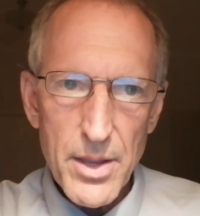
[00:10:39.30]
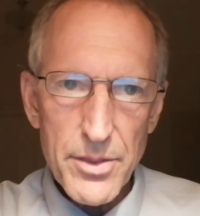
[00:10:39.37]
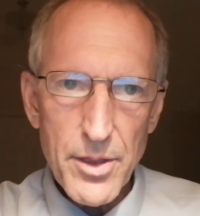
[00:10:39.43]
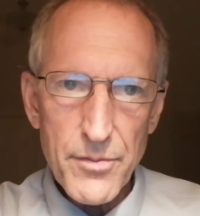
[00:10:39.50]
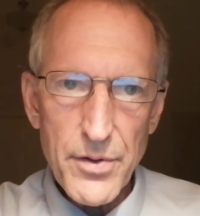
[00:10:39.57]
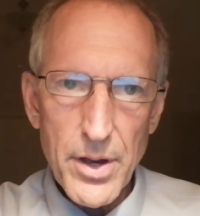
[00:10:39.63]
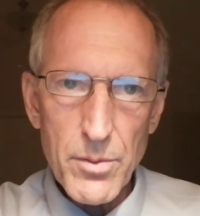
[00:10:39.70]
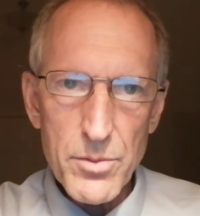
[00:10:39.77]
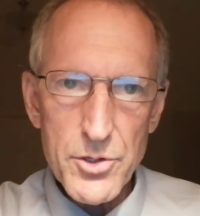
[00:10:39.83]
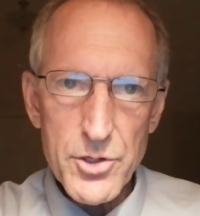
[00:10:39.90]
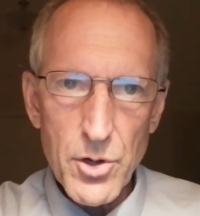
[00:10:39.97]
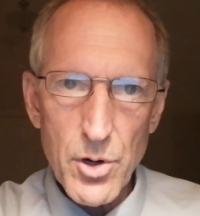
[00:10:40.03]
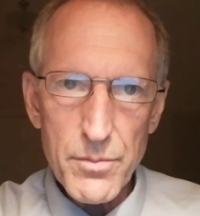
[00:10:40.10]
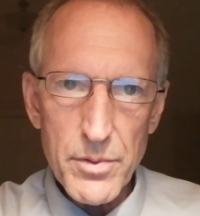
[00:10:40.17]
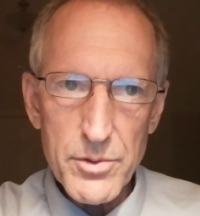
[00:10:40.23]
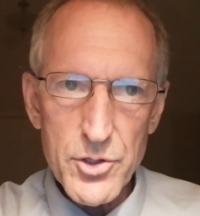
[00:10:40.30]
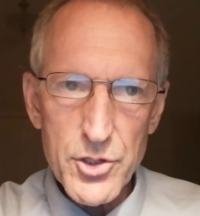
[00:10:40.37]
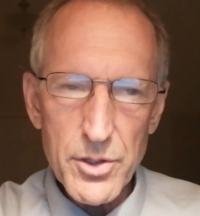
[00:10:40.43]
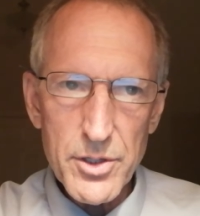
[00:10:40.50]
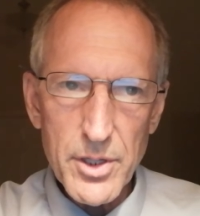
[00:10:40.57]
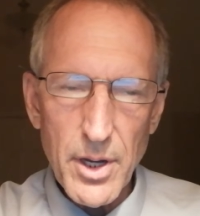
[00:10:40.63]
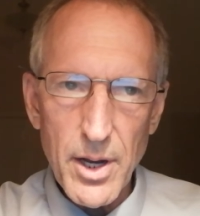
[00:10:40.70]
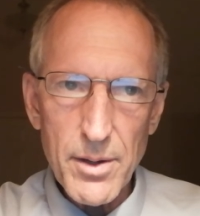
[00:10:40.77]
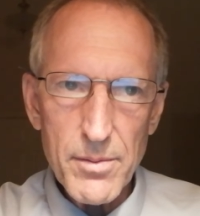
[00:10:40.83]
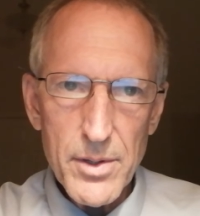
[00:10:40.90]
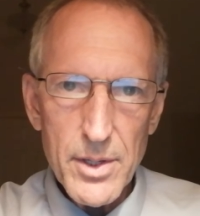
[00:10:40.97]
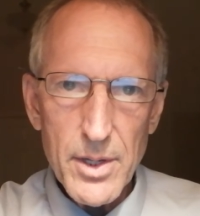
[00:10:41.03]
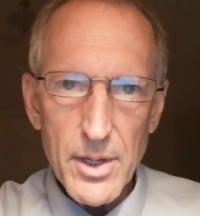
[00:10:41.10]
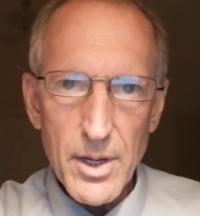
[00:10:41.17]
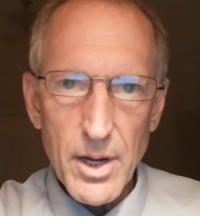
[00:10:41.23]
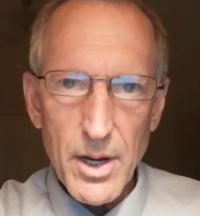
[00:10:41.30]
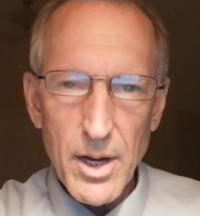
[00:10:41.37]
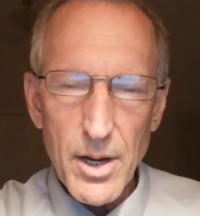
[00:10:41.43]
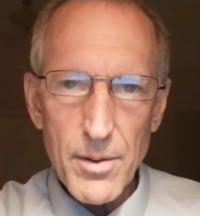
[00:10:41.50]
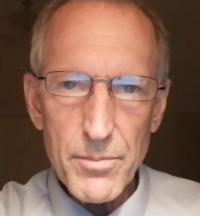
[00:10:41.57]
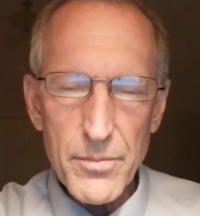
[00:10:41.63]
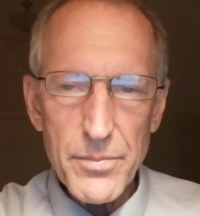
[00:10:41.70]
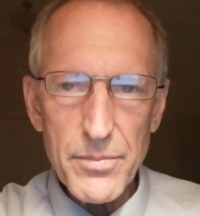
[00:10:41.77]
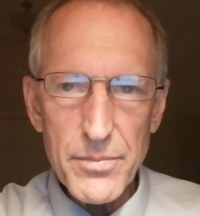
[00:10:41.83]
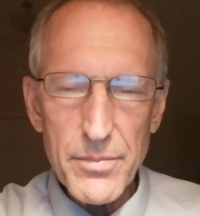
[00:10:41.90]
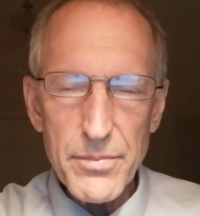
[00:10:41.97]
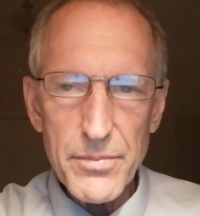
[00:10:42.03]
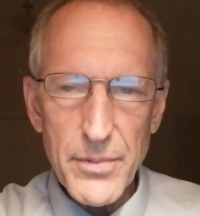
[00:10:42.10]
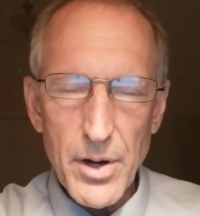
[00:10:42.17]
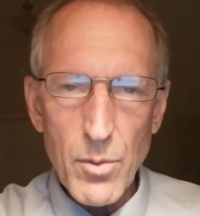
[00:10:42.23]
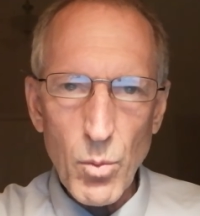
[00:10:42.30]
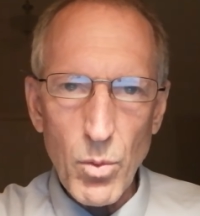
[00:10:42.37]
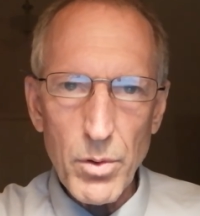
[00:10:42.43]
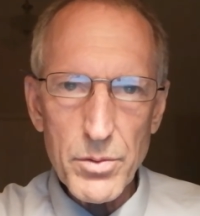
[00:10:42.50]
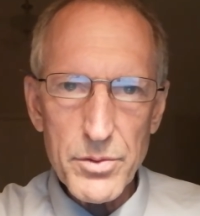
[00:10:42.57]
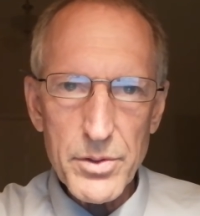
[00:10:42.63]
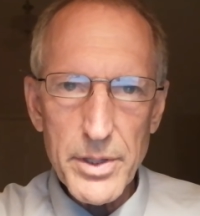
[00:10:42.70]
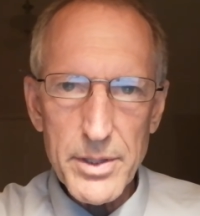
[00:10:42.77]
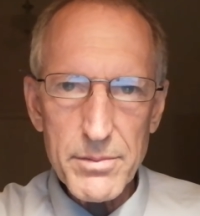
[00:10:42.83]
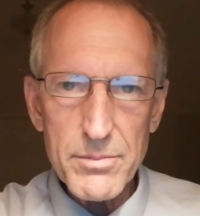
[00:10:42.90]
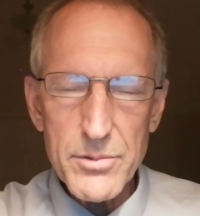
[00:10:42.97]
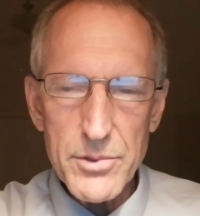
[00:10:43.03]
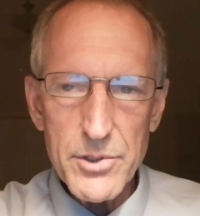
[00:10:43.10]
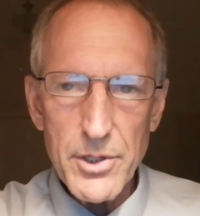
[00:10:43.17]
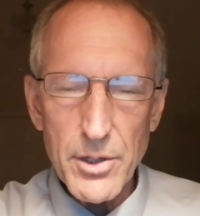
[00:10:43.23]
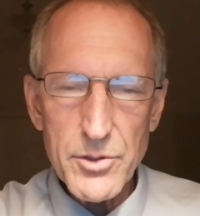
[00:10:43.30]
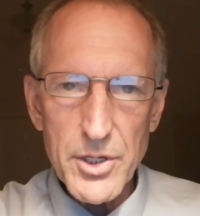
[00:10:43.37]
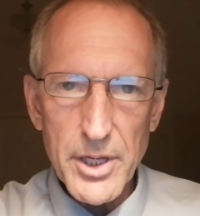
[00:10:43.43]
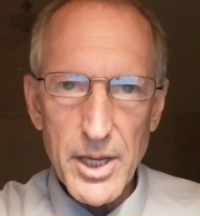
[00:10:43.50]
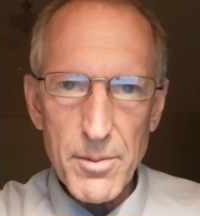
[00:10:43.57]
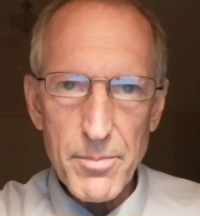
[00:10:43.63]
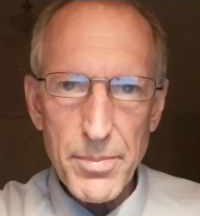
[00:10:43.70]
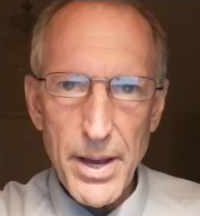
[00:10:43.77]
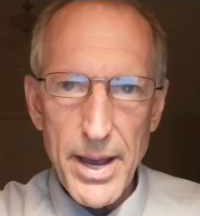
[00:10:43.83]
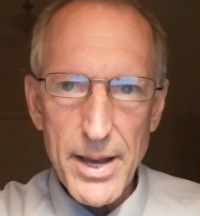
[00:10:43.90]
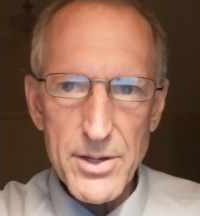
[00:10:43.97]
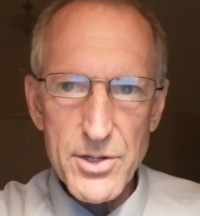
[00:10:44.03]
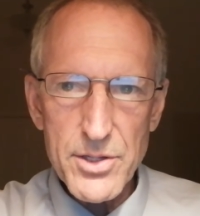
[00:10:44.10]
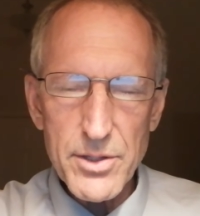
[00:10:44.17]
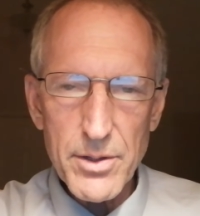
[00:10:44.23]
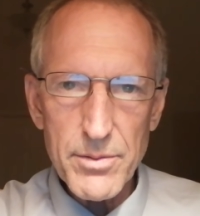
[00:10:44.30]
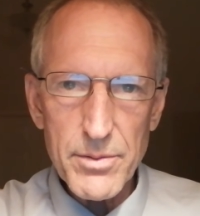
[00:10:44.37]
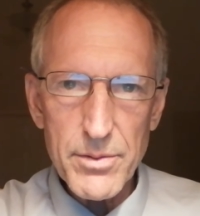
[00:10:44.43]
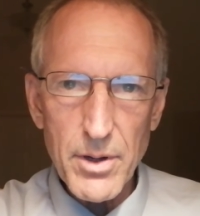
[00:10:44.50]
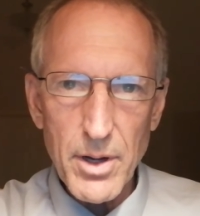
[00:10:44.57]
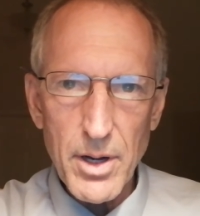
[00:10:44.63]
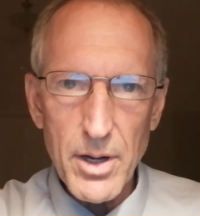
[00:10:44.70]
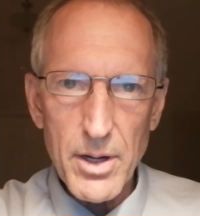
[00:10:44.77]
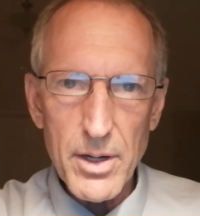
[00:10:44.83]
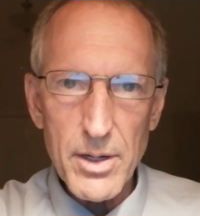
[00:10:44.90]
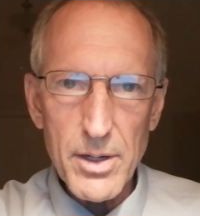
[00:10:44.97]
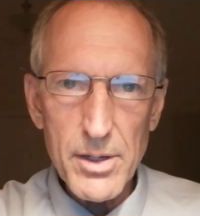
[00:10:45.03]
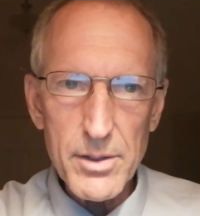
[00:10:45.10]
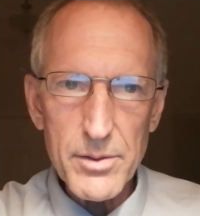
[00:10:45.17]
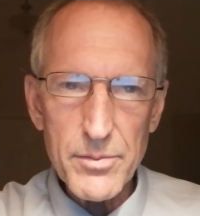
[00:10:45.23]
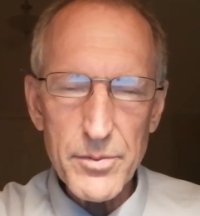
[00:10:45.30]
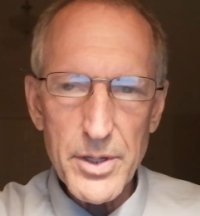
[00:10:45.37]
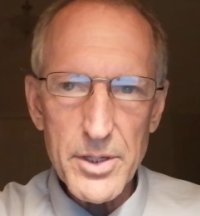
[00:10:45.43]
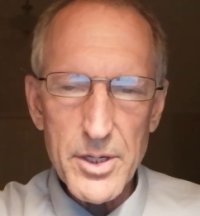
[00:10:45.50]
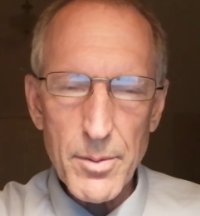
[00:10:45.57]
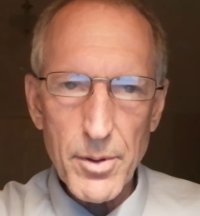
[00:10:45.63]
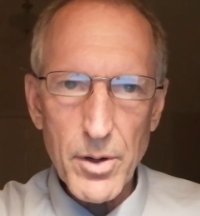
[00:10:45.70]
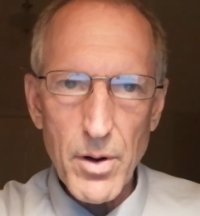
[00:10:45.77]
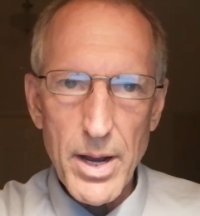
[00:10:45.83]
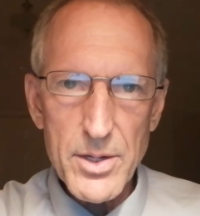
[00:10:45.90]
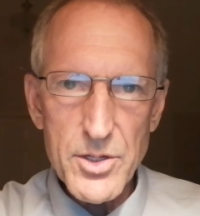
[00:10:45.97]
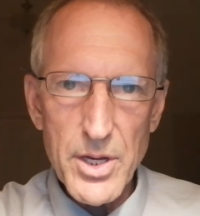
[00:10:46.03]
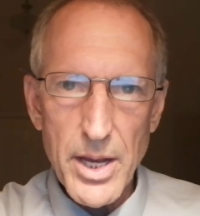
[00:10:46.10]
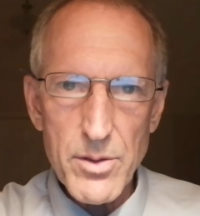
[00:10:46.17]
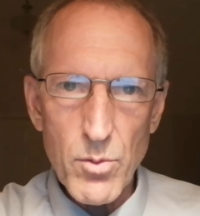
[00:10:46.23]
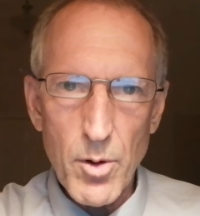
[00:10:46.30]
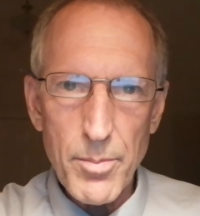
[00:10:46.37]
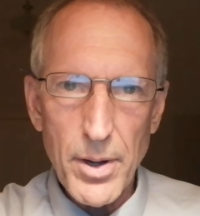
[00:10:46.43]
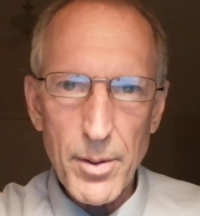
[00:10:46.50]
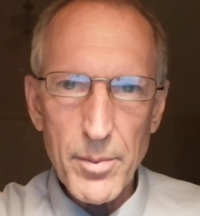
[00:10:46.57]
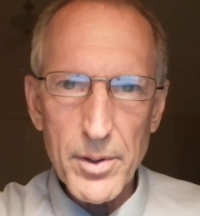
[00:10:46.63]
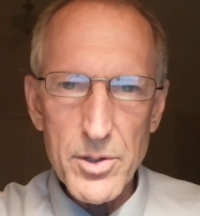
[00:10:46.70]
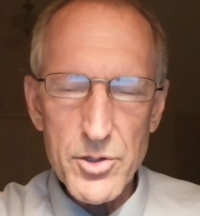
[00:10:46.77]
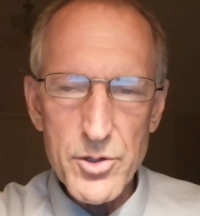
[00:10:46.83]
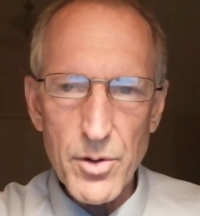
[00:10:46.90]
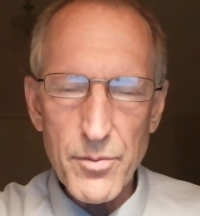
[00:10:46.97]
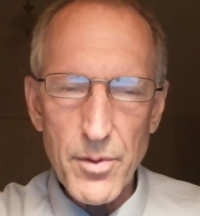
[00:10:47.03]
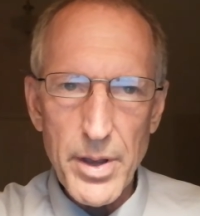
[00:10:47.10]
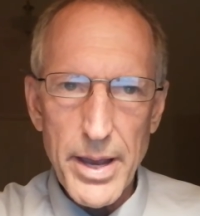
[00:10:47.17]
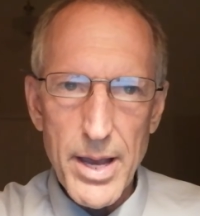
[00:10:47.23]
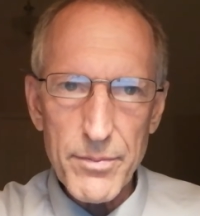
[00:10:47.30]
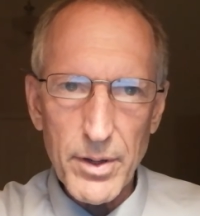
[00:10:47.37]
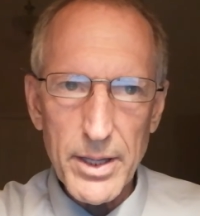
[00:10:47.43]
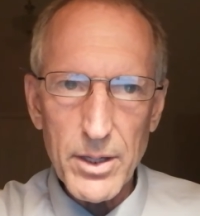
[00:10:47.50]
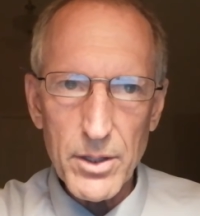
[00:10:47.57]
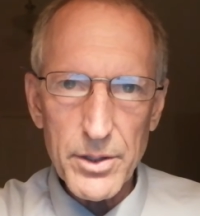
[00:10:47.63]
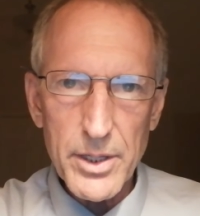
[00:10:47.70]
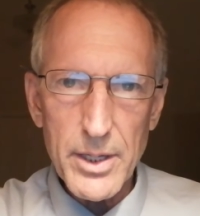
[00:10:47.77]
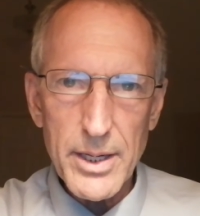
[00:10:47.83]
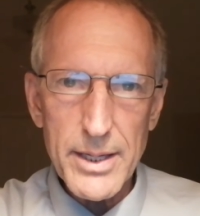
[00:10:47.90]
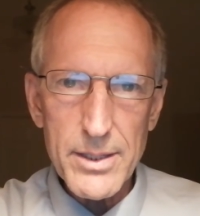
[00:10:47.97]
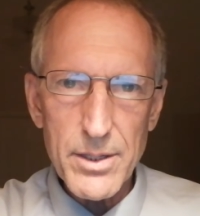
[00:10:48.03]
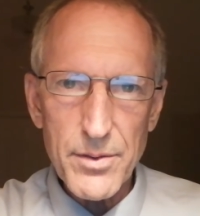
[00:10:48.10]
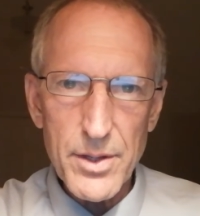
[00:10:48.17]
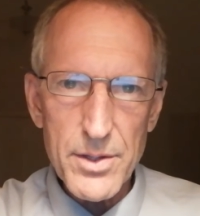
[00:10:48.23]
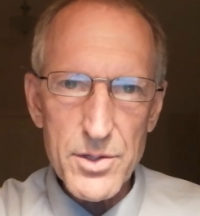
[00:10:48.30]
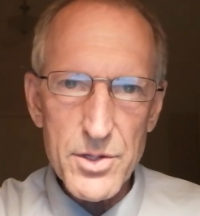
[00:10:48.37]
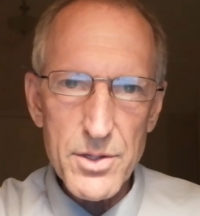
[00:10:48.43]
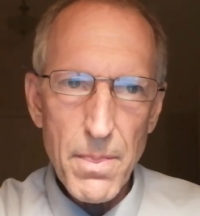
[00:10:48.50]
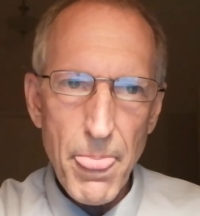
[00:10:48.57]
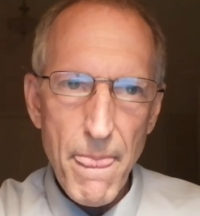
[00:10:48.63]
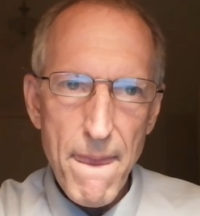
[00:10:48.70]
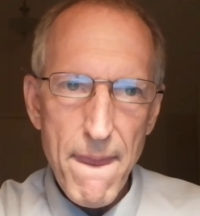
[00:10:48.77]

The Federal Reserve should, they're wanting to get past the Democrats and the Republicans are heavily looking into this.